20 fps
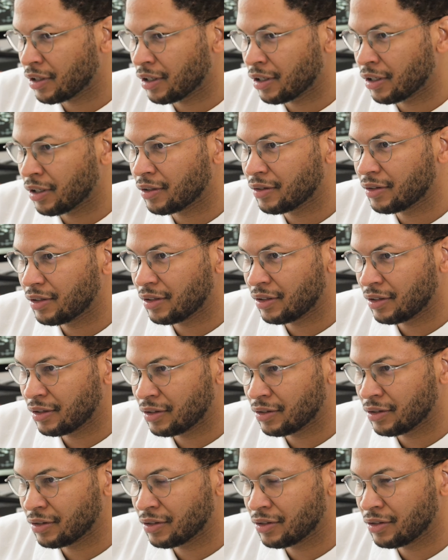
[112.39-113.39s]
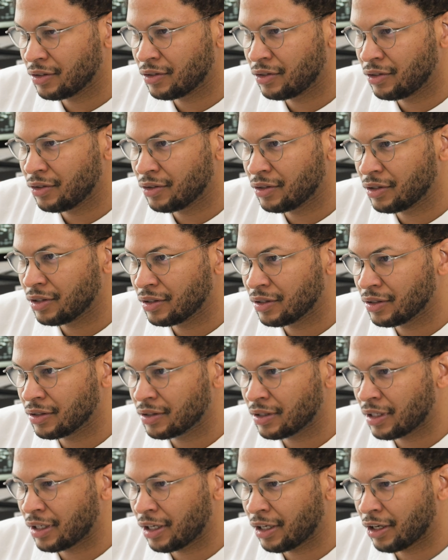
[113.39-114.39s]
are in these institutions.